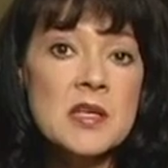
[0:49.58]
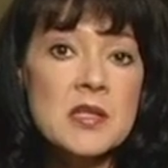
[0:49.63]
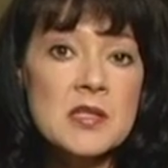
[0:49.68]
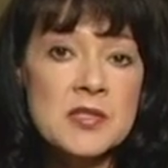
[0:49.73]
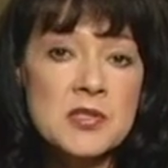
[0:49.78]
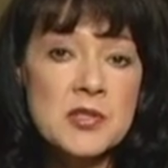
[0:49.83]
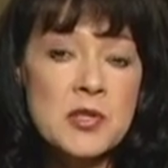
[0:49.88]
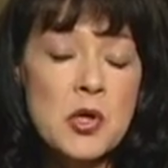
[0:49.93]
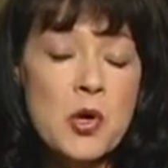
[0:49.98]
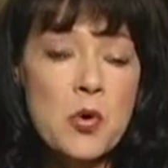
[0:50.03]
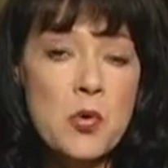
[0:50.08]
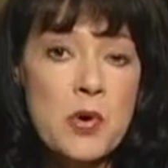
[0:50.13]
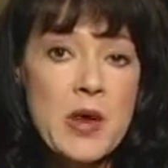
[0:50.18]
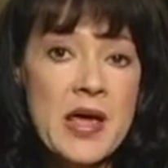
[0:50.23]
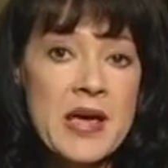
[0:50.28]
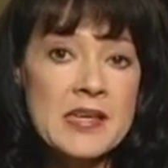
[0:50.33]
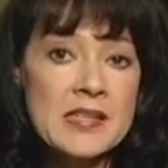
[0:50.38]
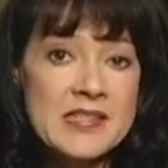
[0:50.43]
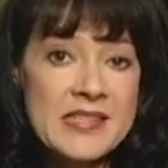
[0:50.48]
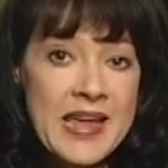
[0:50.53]
is known
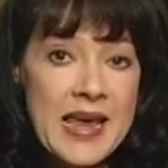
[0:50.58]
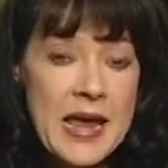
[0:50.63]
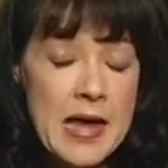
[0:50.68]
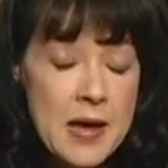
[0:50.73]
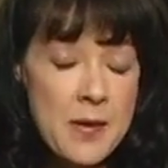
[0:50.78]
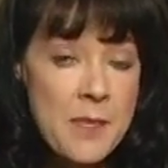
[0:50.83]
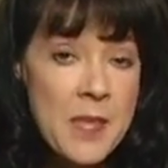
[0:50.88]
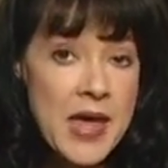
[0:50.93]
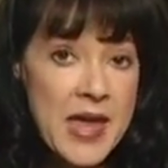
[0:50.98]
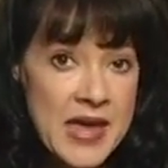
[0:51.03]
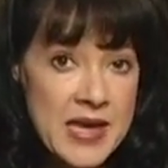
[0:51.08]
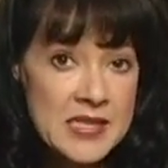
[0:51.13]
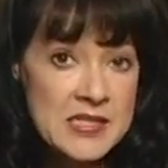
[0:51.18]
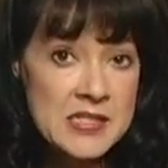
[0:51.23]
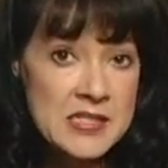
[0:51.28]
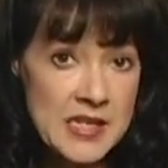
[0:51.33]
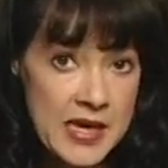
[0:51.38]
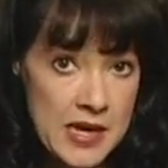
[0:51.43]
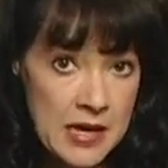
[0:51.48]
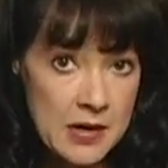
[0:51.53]
as
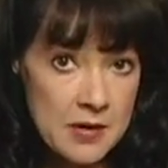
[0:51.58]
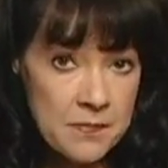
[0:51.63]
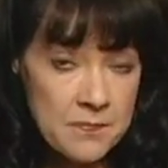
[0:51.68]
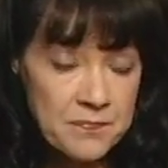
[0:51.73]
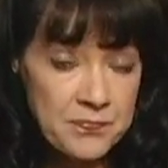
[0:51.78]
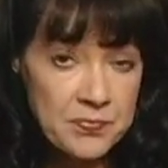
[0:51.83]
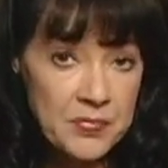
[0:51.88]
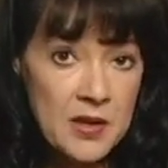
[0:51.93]
MSM,